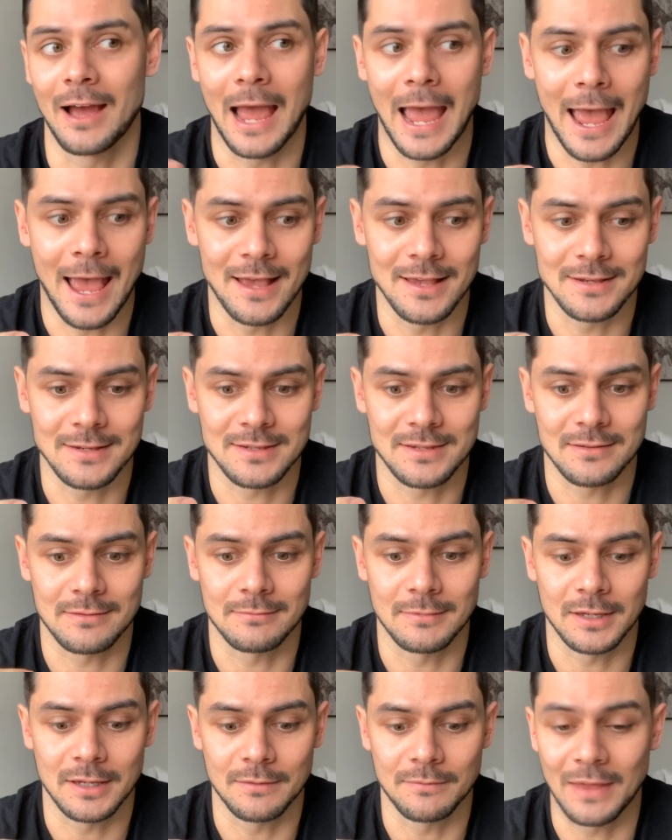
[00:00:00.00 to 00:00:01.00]
as
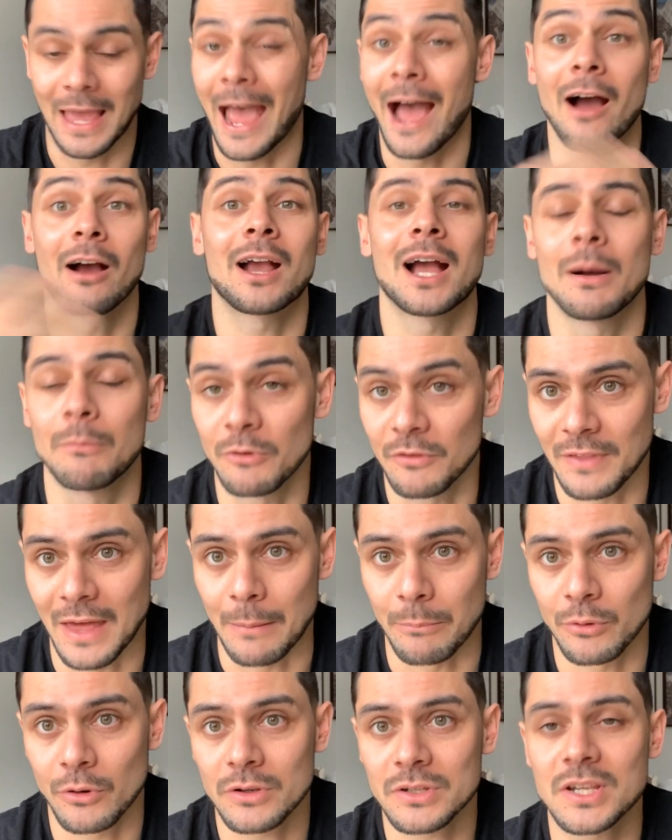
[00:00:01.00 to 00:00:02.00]
the outcome of
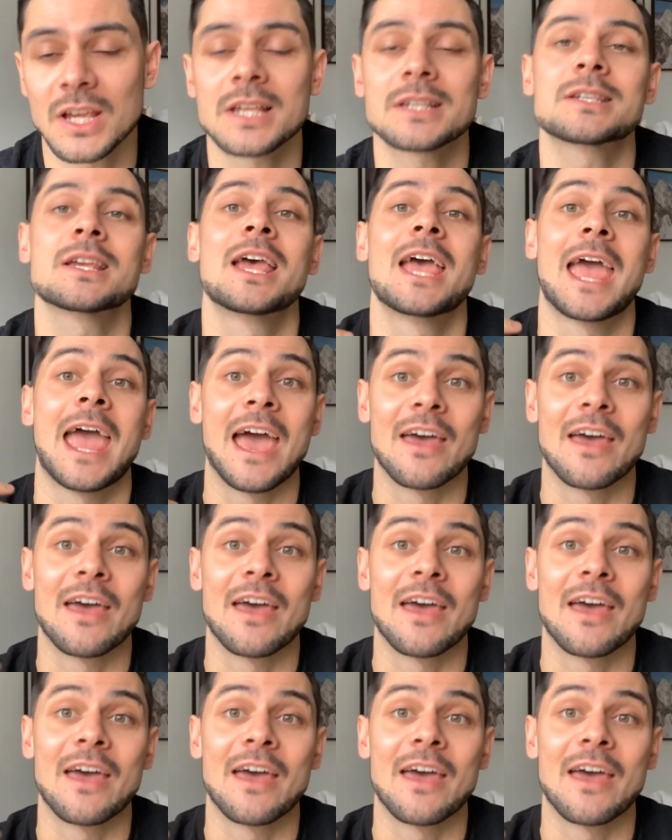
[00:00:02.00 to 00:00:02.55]
that process.